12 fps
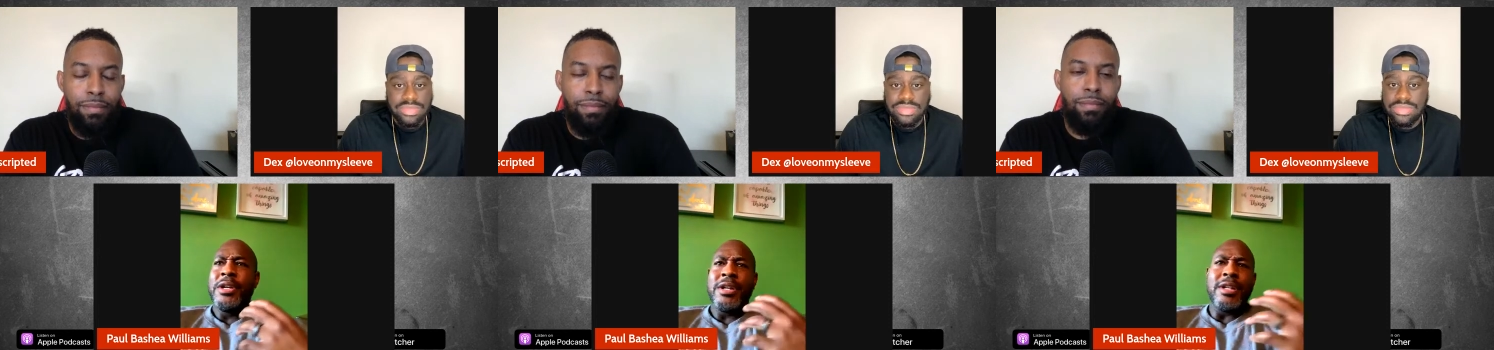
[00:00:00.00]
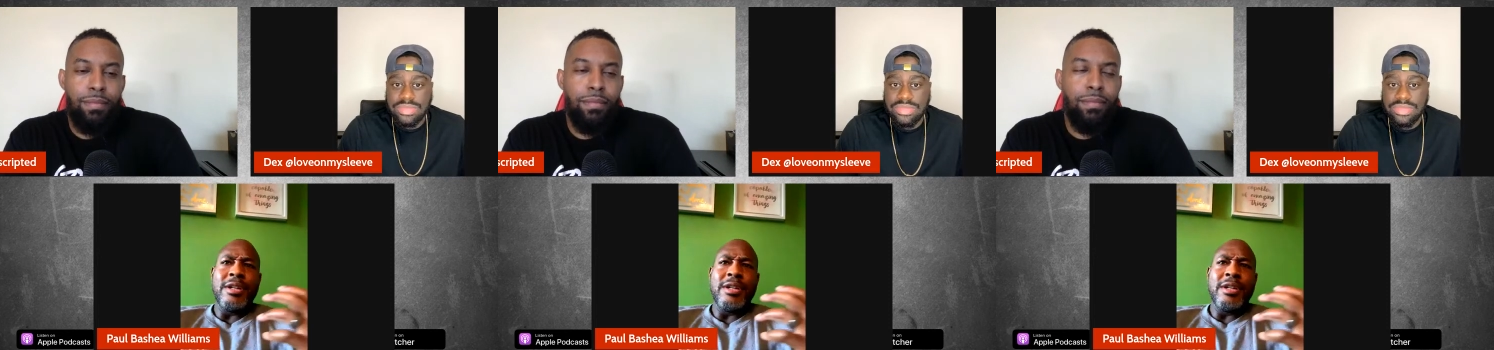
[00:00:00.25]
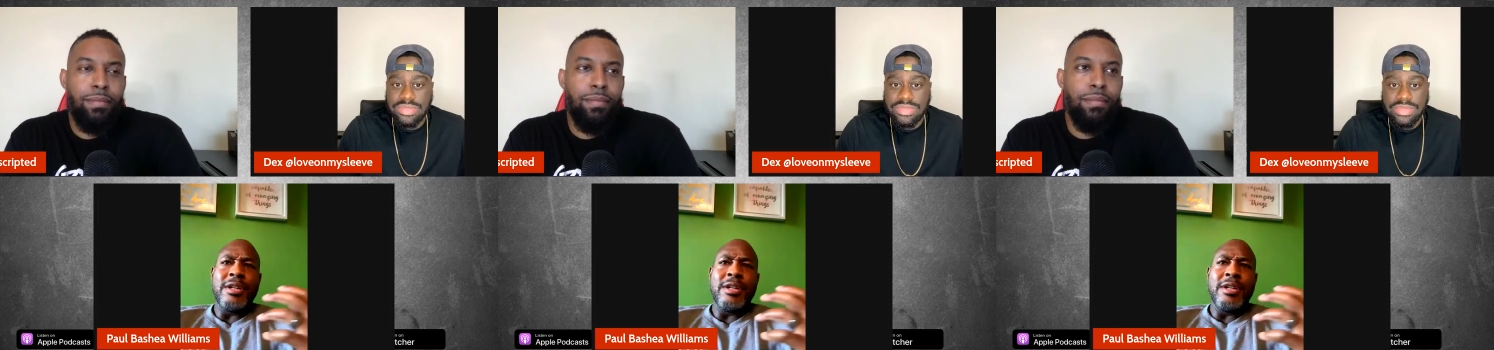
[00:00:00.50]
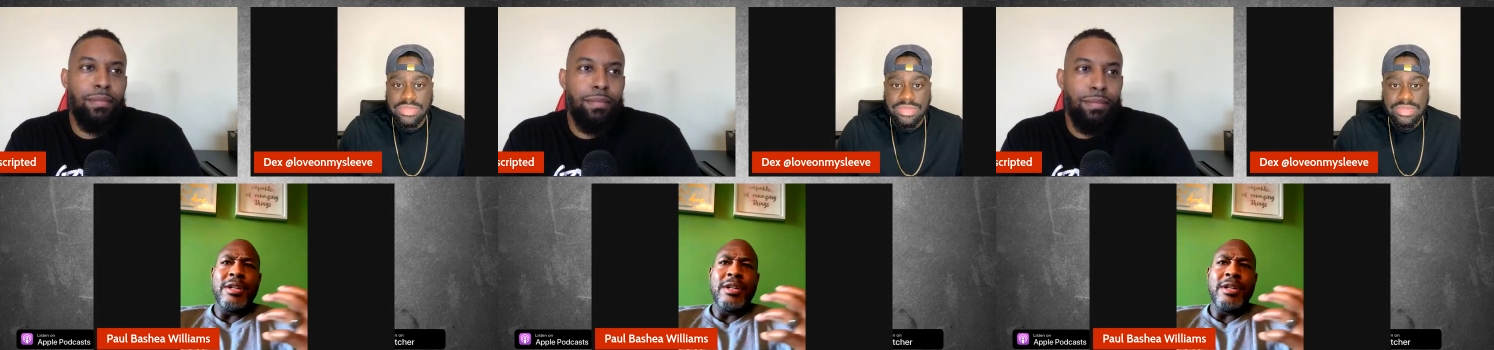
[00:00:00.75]
Speaker 1: you know,
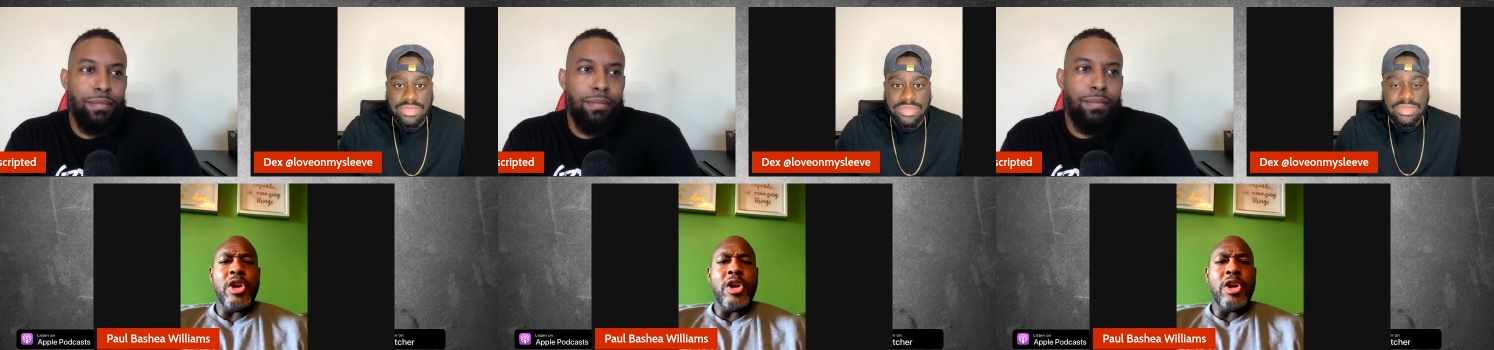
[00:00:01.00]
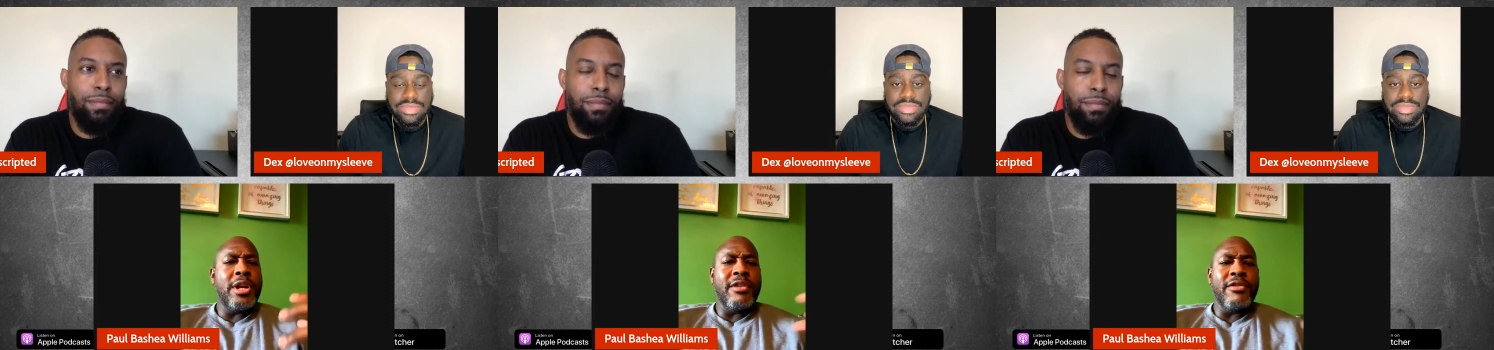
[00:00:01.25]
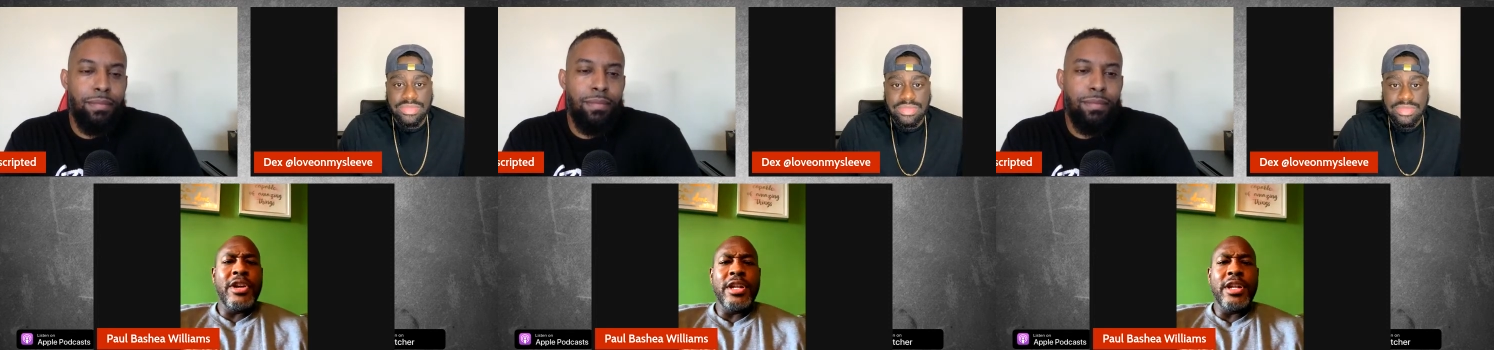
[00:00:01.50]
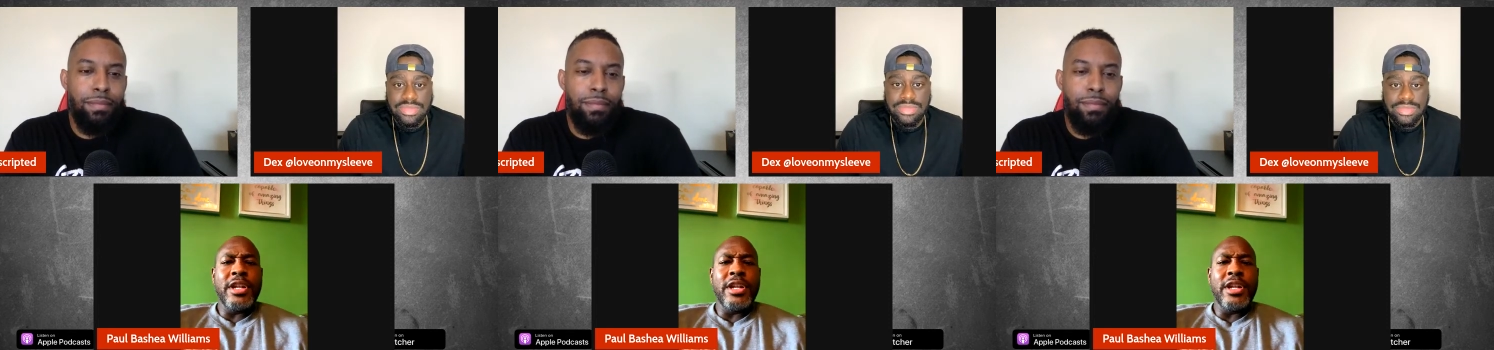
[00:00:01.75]
caviar, whatever it
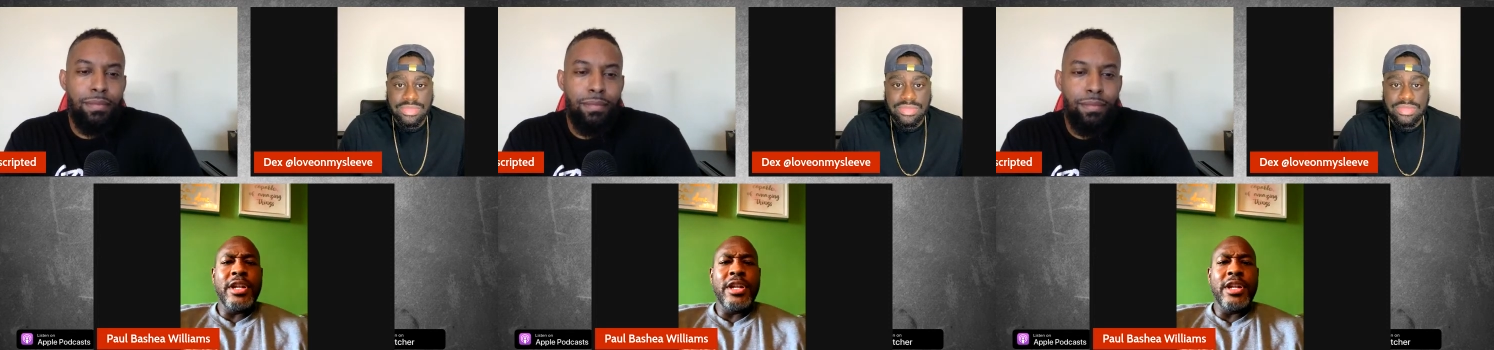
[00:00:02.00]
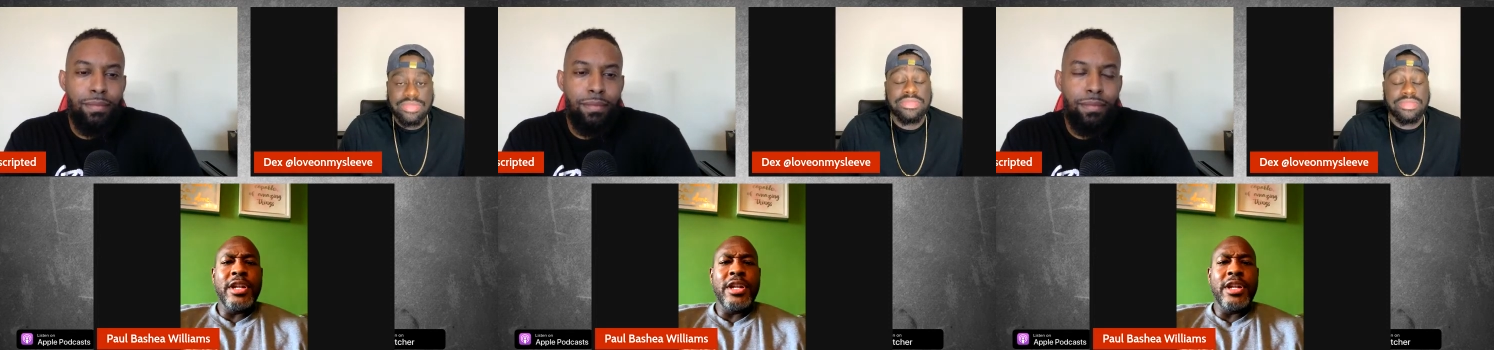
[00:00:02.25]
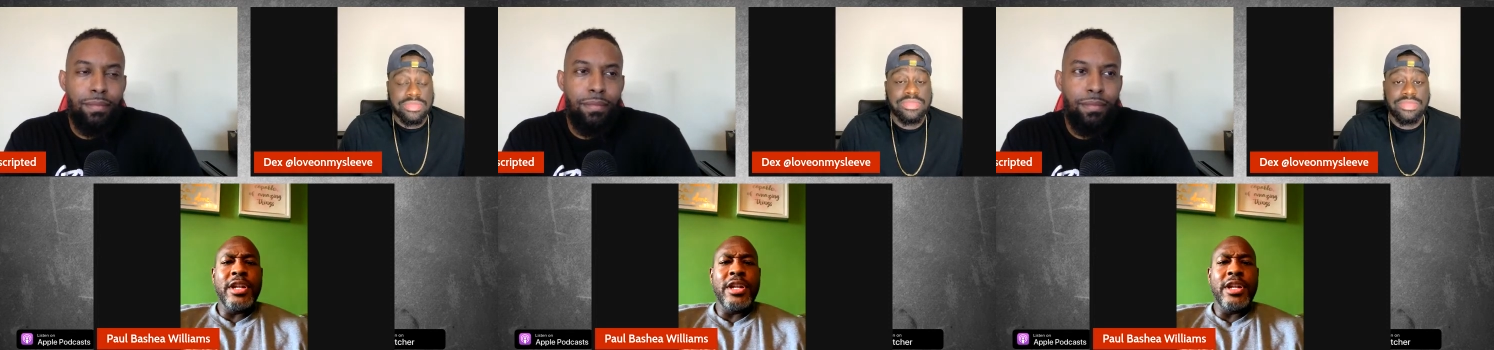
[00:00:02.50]
is. I like to treat